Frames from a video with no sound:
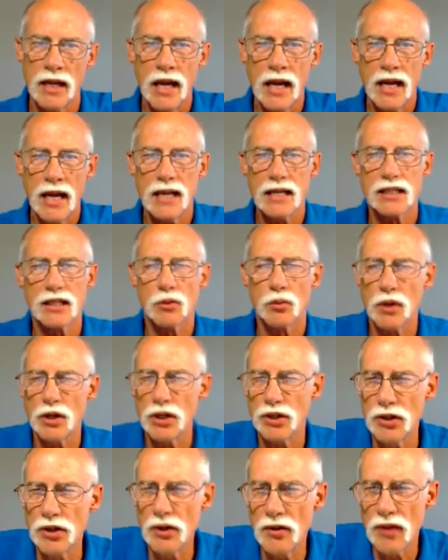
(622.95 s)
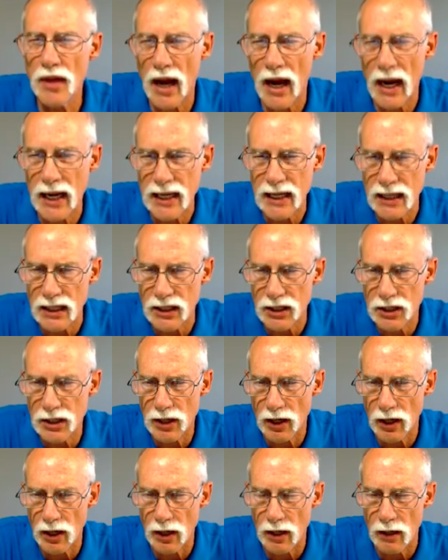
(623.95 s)
He said, when you do that, I get this
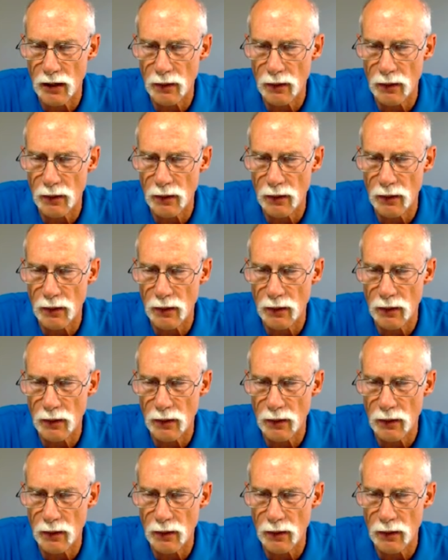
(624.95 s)
term.